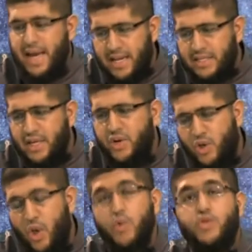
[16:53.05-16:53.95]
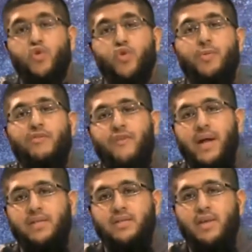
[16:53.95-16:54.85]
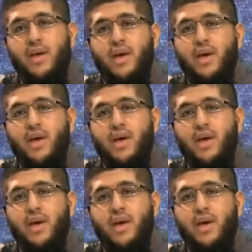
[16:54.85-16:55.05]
and it's a close group of friends,